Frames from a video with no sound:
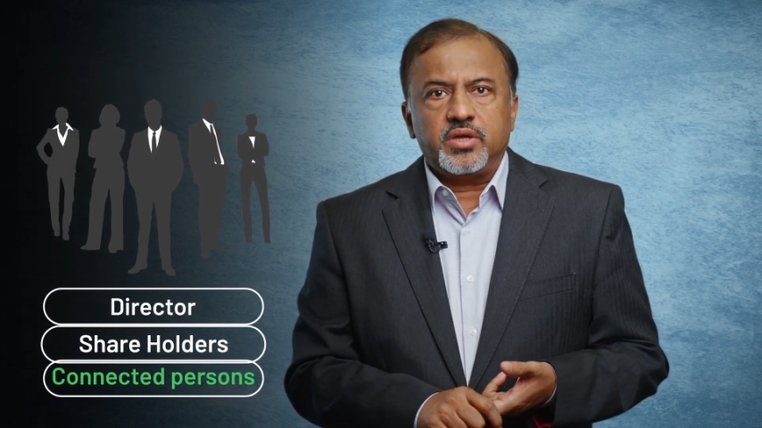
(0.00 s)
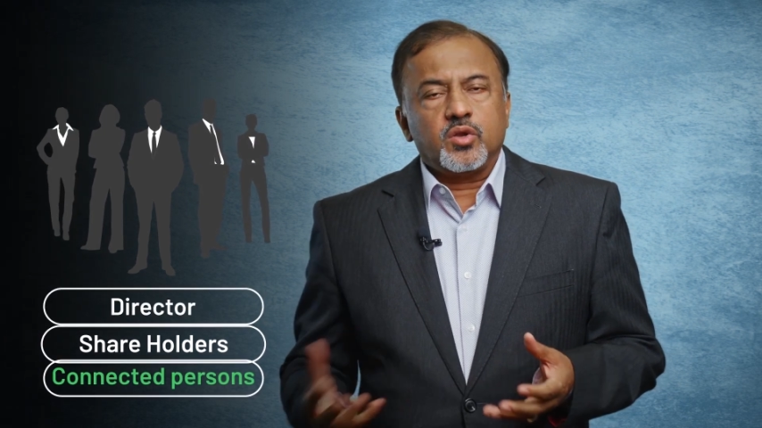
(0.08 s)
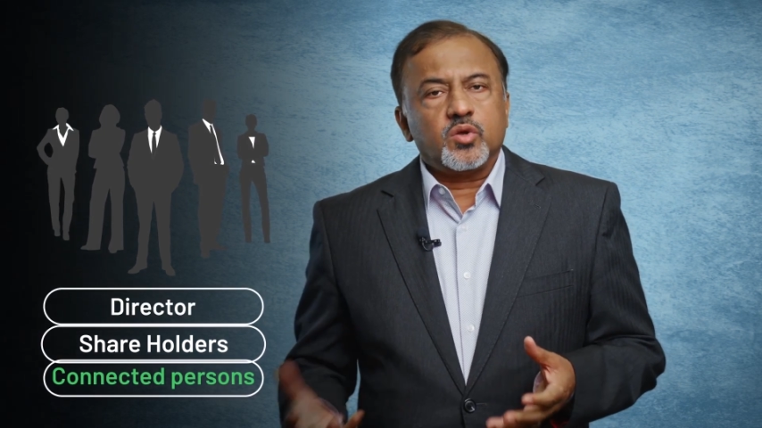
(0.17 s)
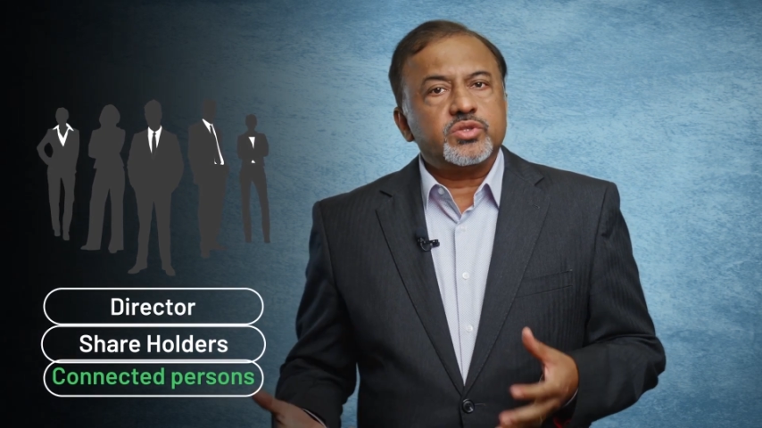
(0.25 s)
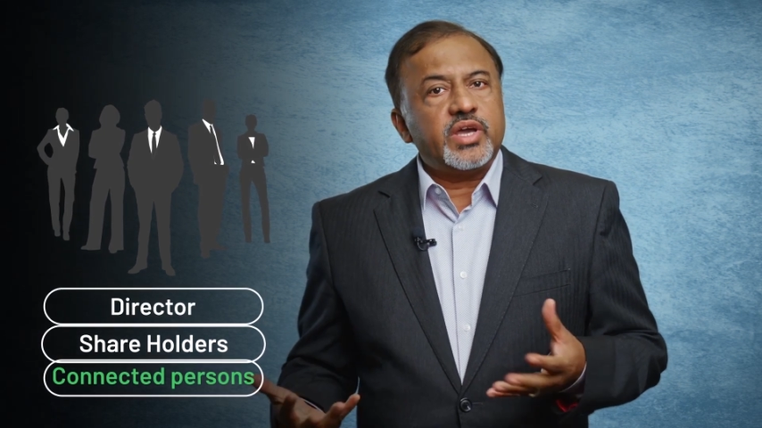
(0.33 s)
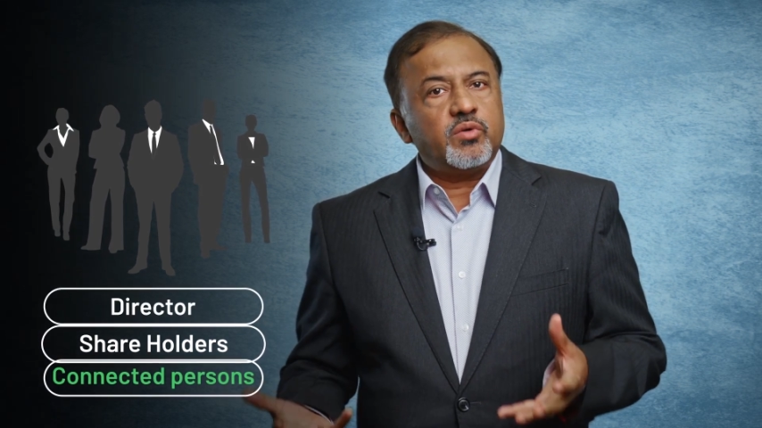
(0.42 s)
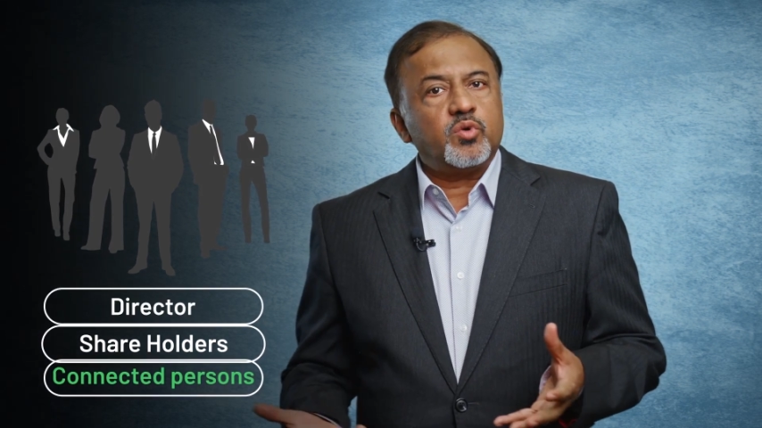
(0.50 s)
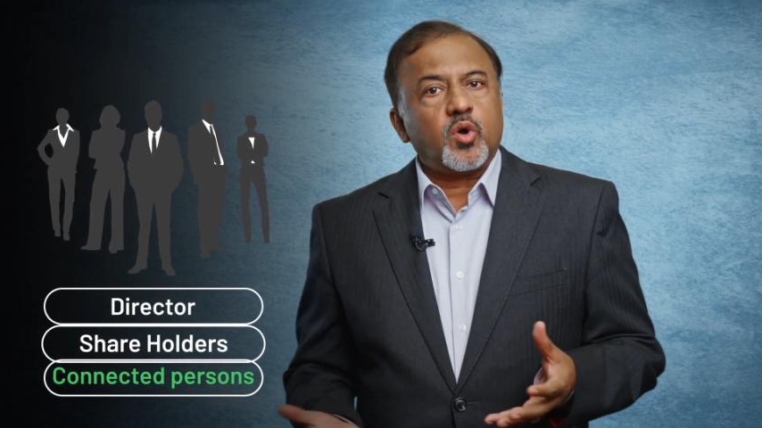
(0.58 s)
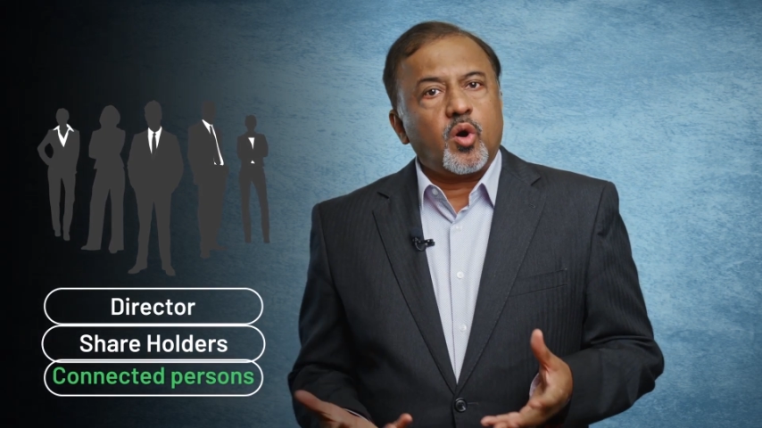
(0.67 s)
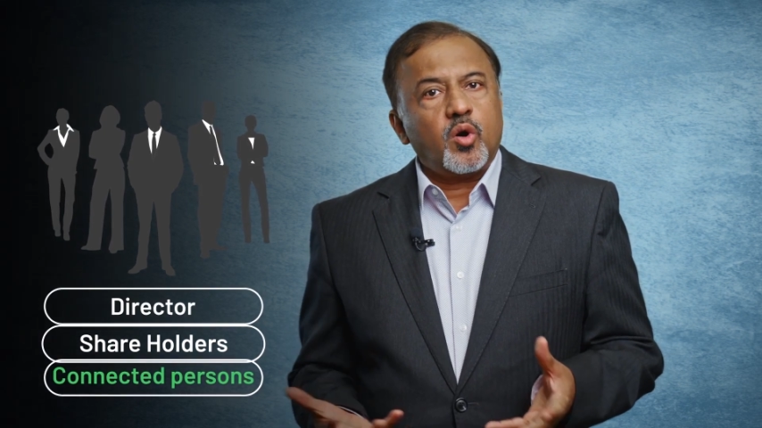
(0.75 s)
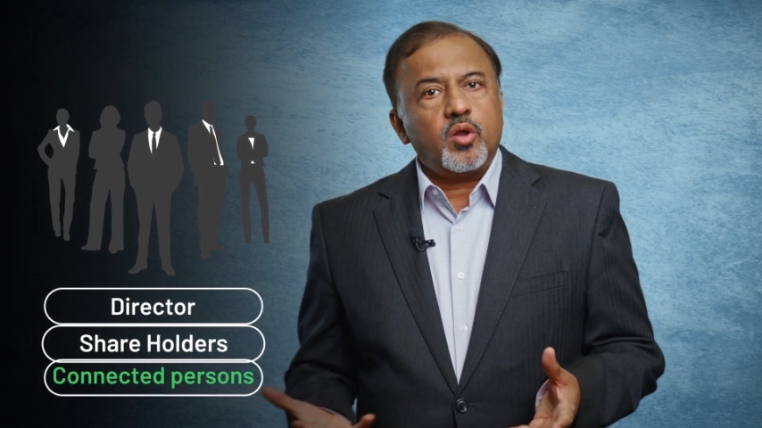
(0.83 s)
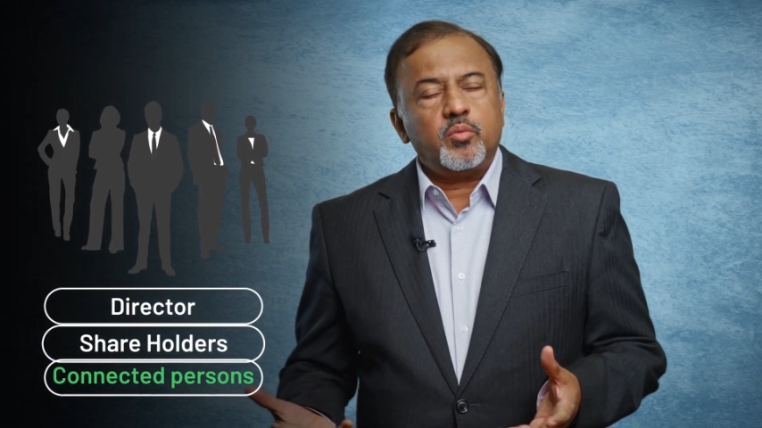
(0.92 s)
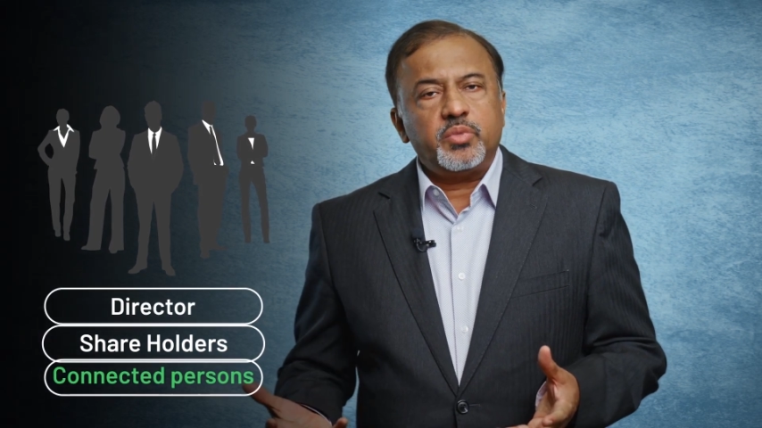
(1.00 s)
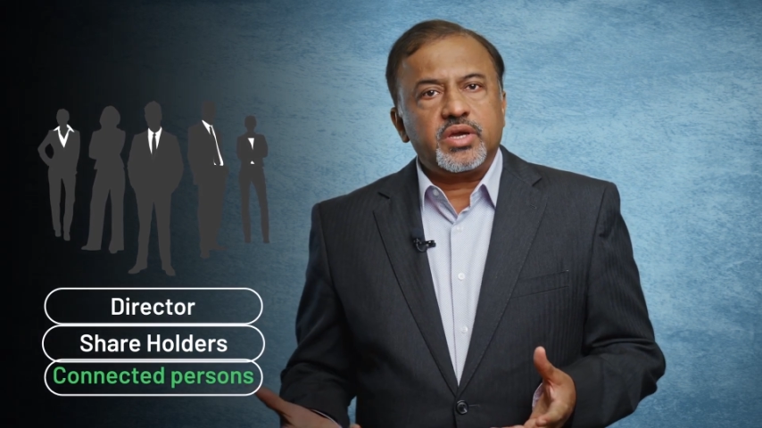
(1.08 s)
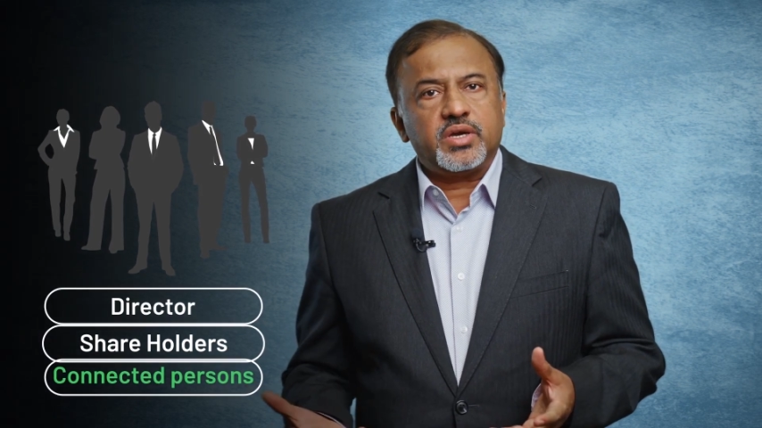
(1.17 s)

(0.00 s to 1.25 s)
they would all be